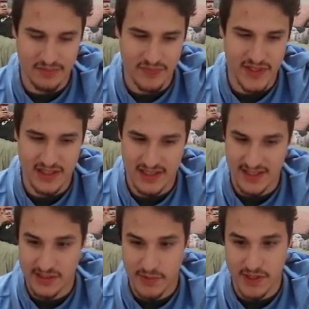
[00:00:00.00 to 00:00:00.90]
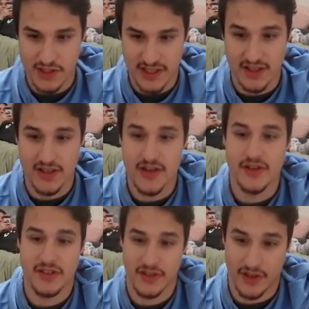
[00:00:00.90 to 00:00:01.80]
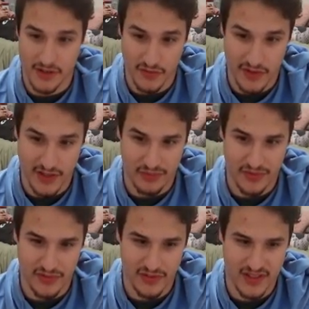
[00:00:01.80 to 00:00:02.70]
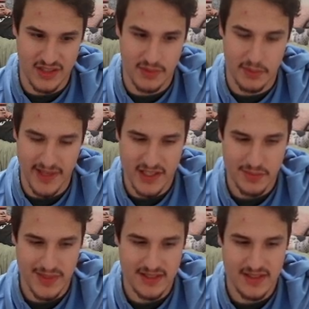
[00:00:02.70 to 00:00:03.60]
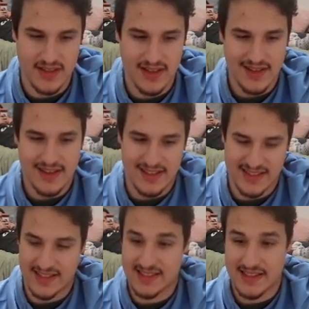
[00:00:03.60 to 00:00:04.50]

You get the EXP share, which is also very helpful for EXP management. He says,